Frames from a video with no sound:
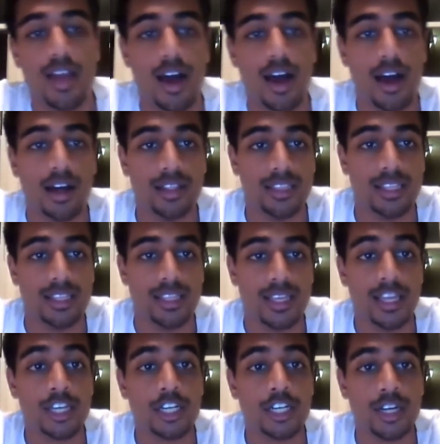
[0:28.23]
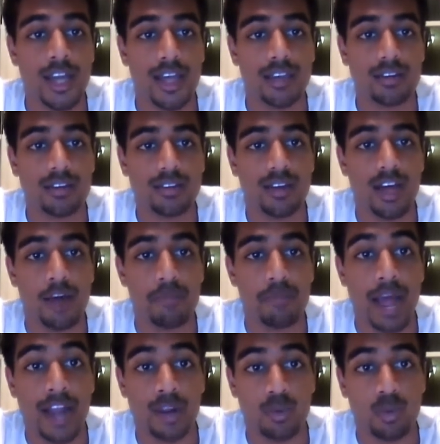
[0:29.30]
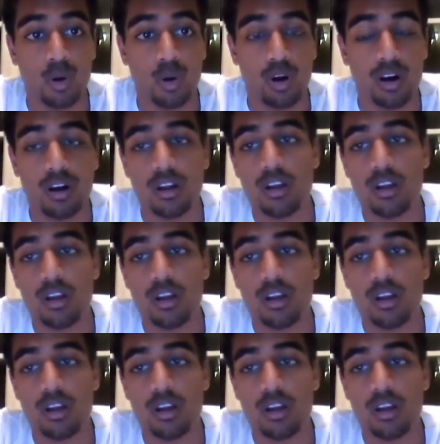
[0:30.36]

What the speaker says: the internet patent war.